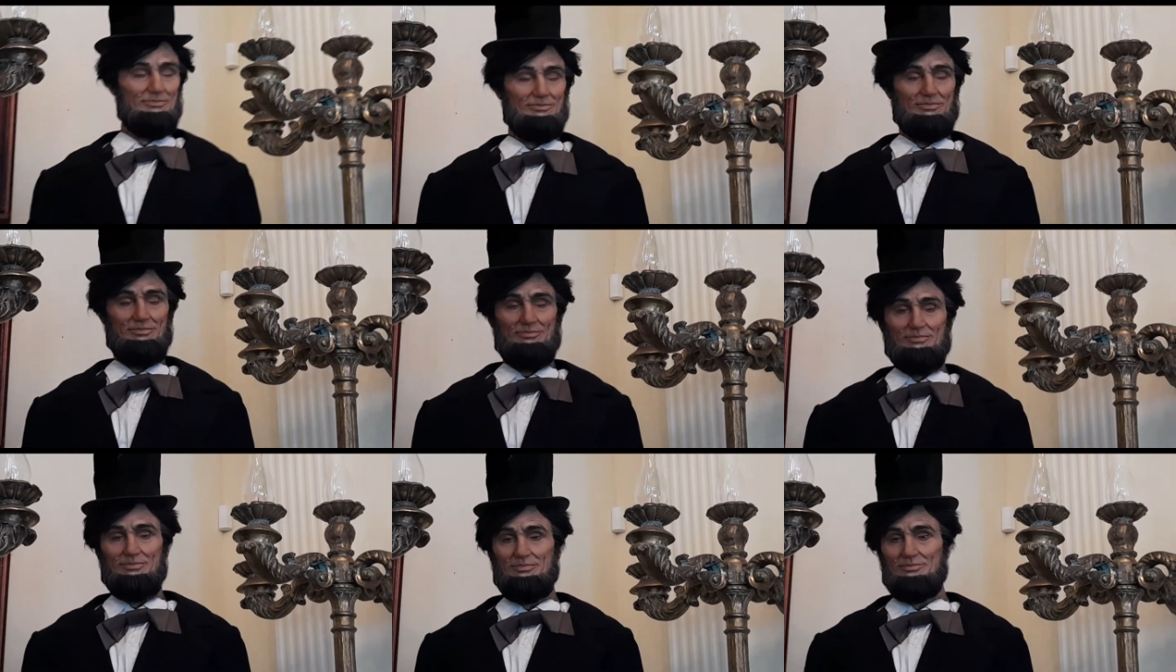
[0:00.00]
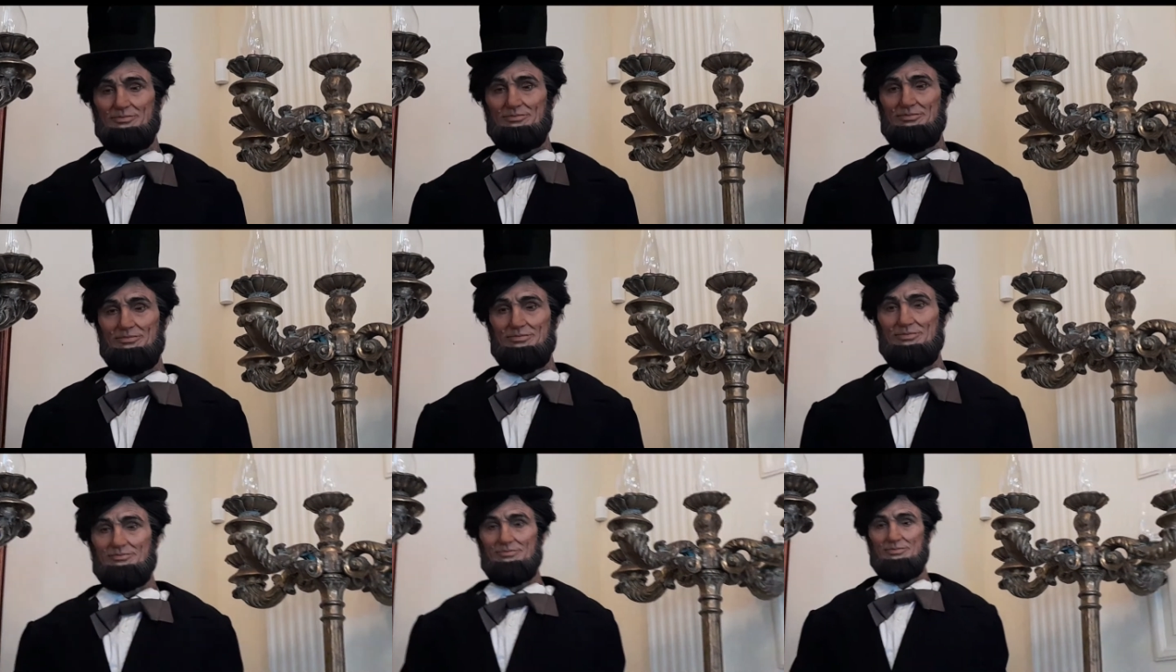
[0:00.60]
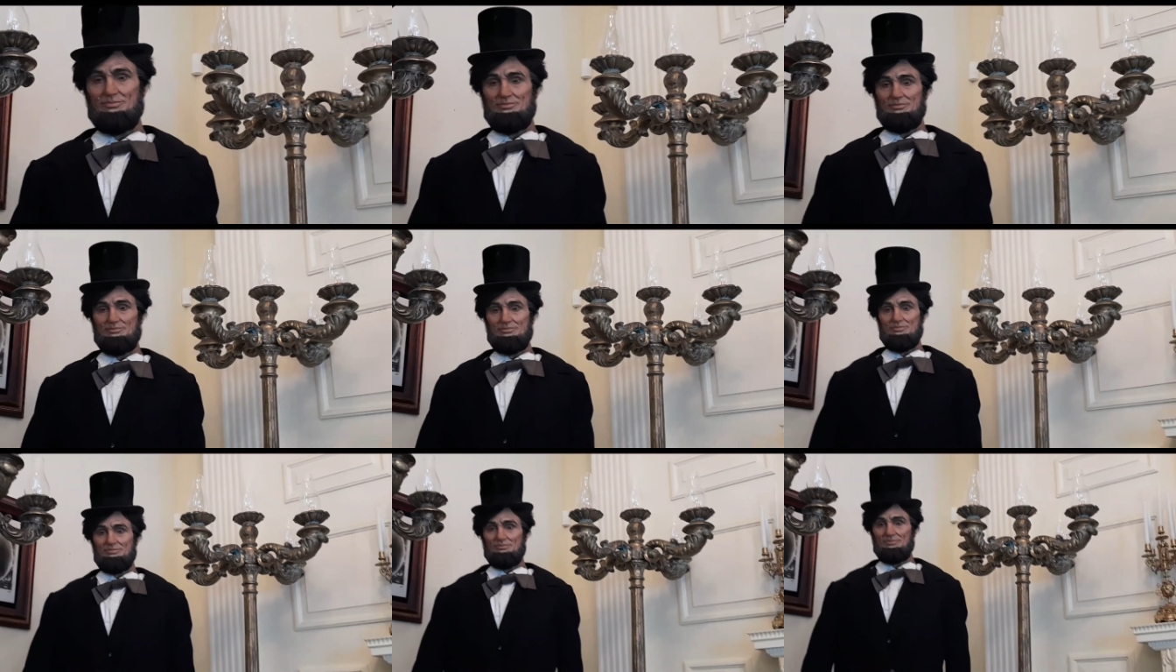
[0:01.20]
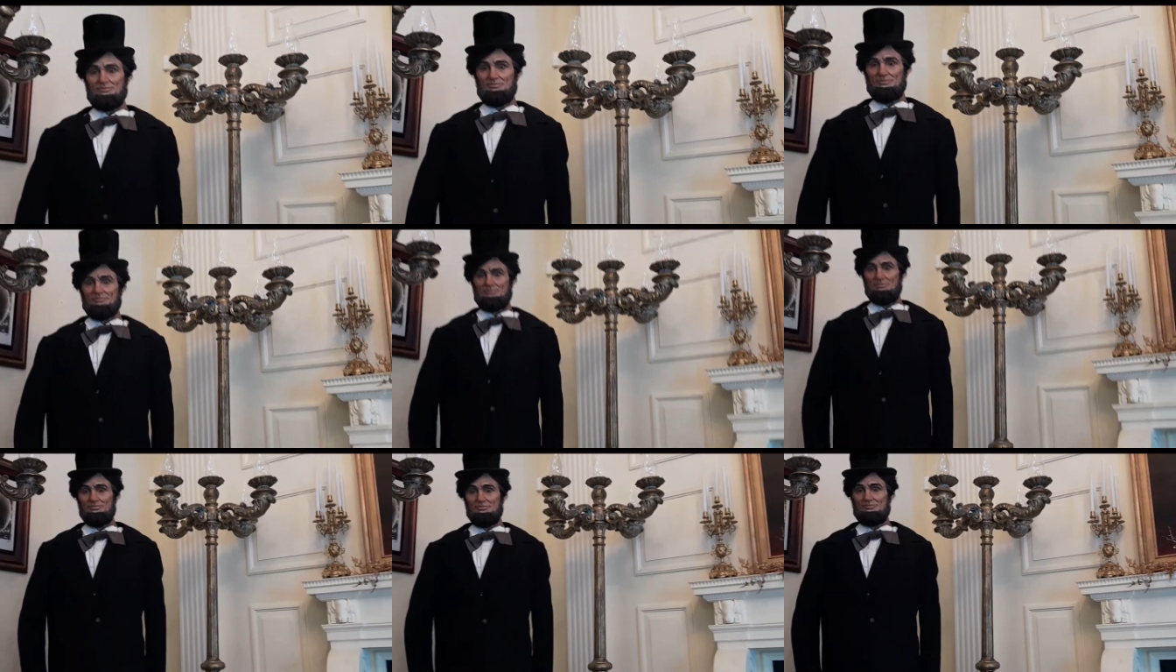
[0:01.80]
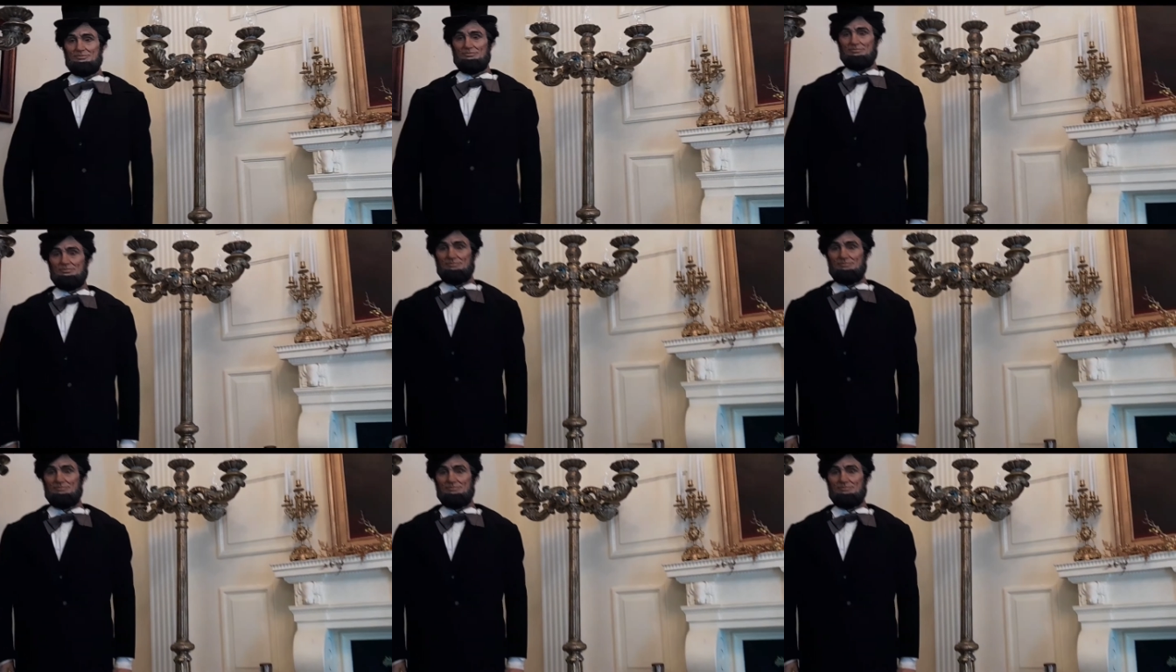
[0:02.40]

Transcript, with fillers: That every man may receive at least a